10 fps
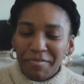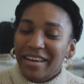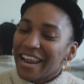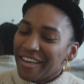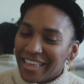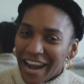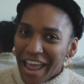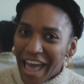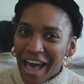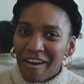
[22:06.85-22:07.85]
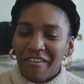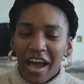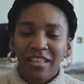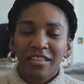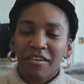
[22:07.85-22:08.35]
But now that
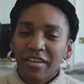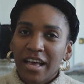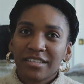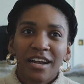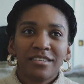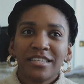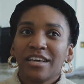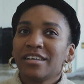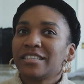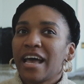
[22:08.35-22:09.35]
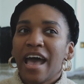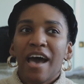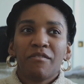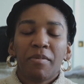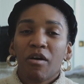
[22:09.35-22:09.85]
I love cast iron skillets. I
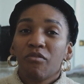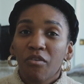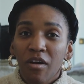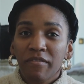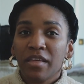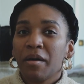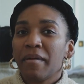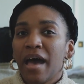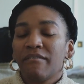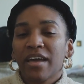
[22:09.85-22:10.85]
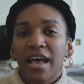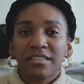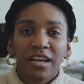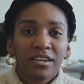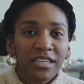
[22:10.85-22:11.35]
have about 4 of them. I have a
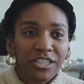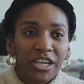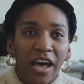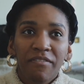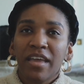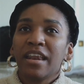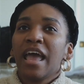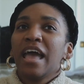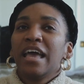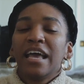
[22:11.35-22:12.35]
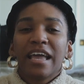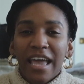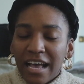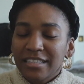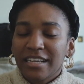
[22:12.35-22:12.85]
cast iron Dutch oven.
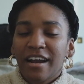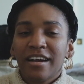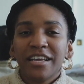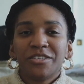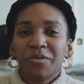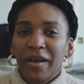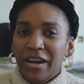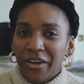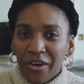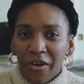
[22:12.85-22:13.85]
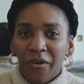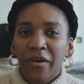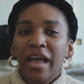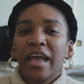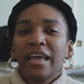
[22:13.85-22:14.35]
Cast iron is the way to
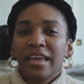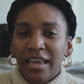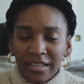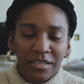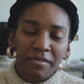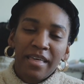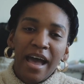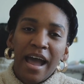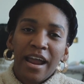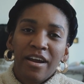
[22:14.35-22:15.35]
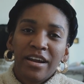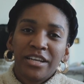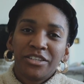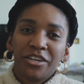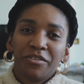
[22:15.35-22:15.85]
go. Get some of that iron
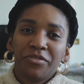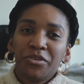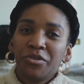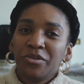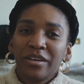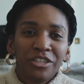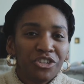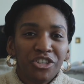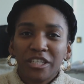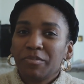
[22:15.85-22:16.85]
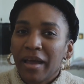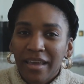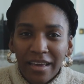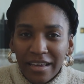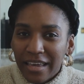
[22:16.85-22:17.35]
into your food just by
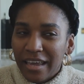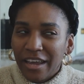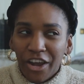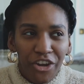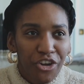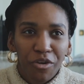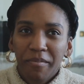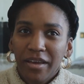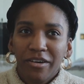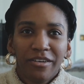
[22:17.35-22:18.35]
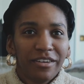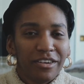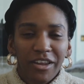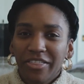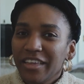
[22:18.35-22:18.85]
cooking your meal.
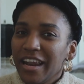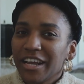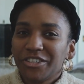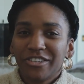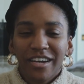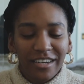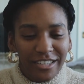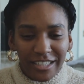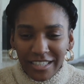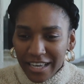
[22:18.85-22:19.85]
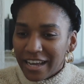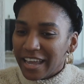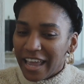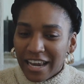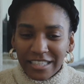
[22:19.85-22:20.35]
Nothing extra, just cook
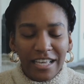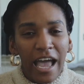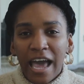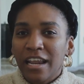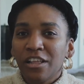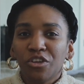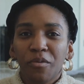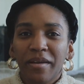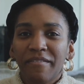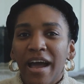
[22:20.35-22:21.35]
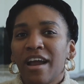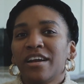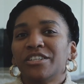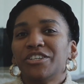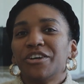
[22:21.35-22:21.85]
and it's adding a little bit of iron
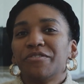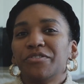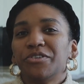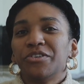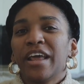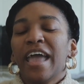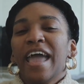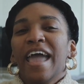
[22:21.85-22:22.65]
into your food.